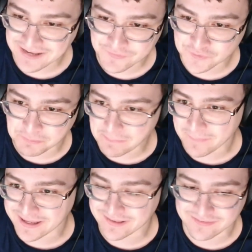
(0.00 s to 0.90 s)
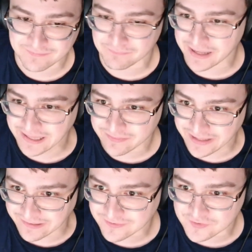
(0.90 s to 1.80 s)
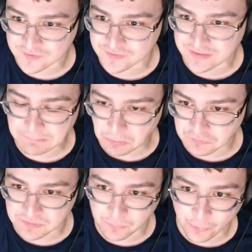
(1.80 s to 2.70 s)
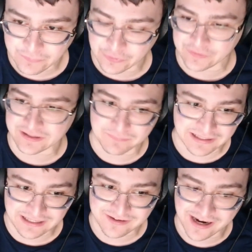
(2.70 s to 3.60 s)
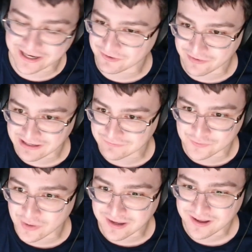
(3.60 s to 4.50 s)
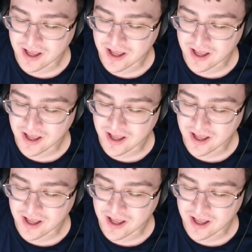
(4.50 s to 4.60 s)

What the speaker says: have spent my like, this is the most important thing in my entire life. Do not.